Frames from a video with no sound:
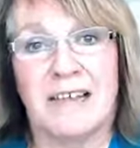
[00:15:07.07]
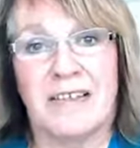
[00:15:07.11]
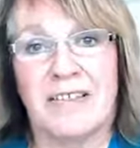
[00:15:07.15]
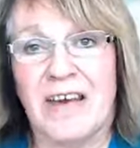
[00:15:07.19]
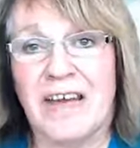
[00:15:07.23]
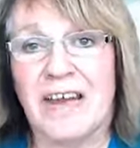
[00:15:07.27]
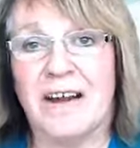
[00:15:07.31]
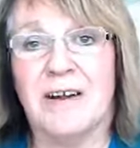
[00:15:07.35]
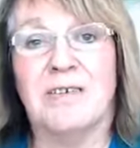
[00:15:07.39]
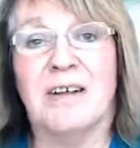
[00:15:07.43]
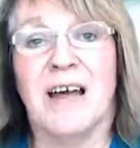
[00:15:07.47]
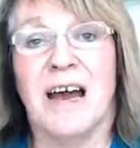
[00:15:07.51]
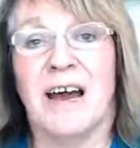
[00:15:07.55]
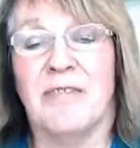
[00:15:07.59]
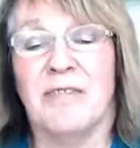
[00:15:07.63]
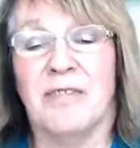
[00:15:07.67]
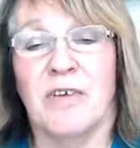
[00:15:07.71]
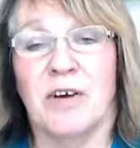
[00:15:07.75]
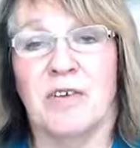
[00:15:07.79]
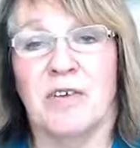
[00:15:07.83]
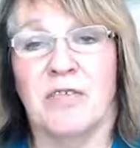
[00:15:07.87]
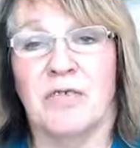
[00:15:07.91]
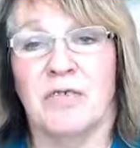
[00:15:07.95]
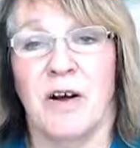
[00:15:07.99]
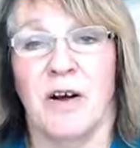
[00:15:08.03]
they don't have
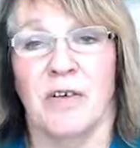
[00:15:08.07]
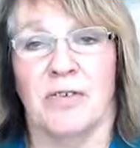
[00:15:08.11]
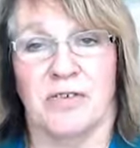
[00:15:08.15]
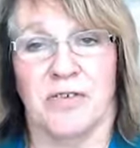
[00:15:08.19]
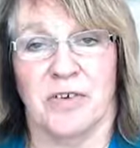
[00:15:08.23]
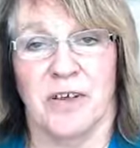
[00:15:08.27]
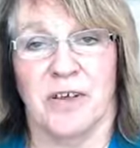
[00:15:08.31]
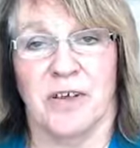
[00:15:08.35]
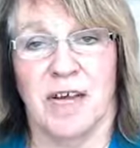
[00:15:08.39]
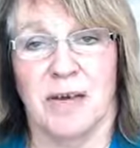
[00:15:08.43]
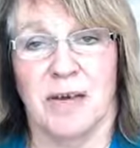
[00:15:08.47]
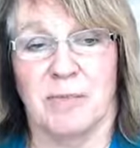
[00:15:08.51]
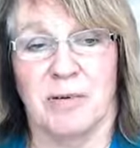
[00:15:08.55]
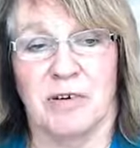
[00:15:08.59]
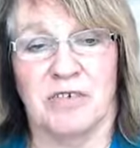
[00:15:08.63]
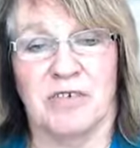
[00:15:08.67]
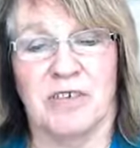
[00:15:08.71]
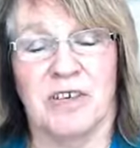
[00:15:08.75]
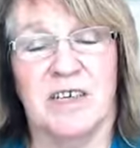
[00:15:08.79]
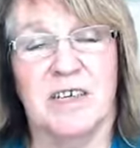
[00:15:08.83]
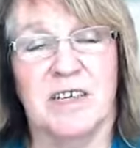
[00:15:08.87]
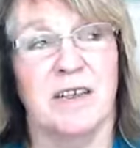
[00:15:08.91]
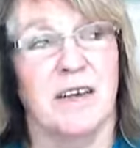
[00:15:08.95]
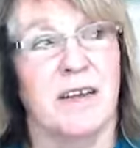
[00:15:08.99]
those fonts on their machine.